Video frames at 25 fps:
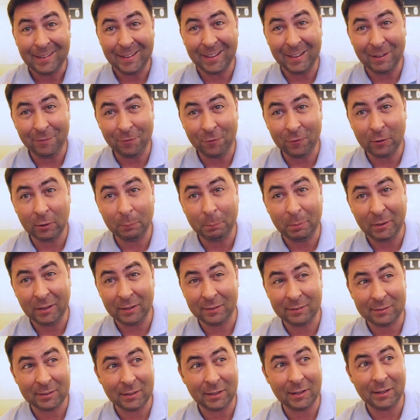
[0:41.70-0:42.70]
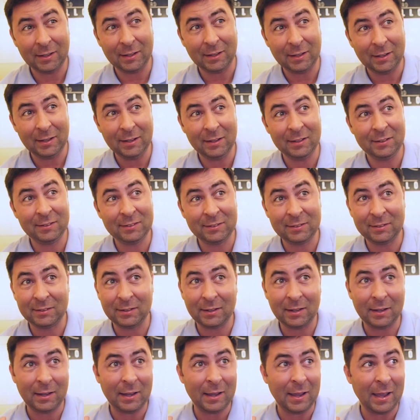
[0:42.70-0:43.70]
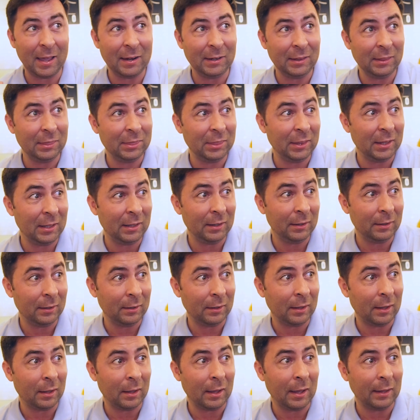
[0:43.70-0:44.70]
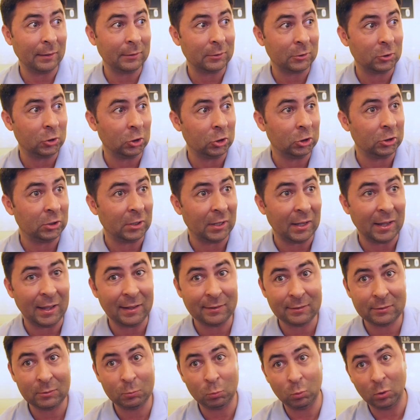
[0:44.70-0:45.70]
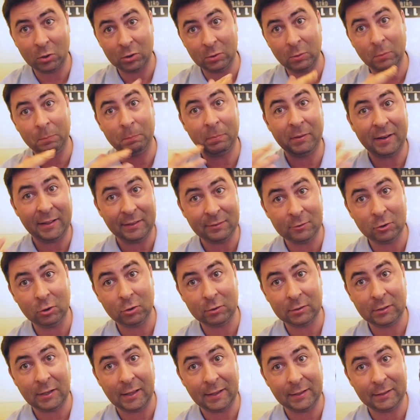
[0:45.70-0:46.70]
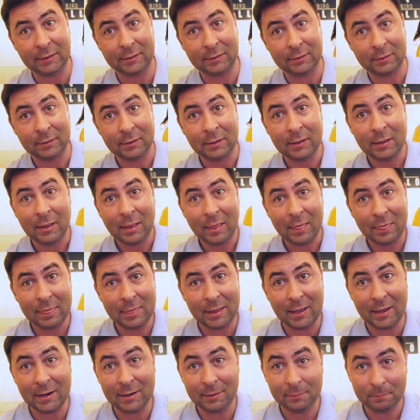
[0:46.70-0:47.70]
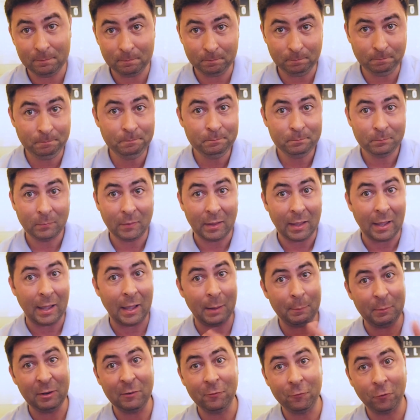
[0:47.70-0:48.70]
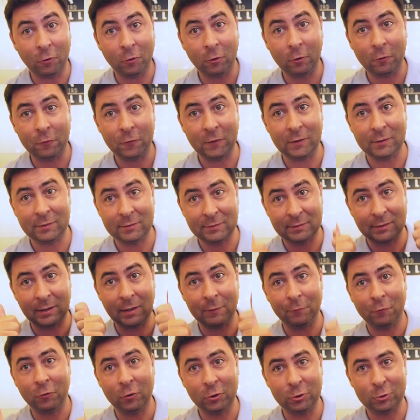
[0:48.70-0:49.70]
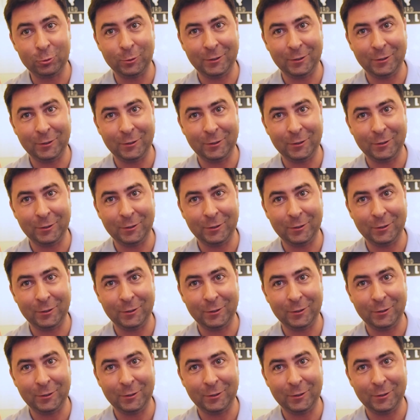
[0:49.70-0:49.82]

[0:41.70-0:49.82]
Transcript: If the pizza is anything as good as what the place looks like, then I'm in for a feast and for a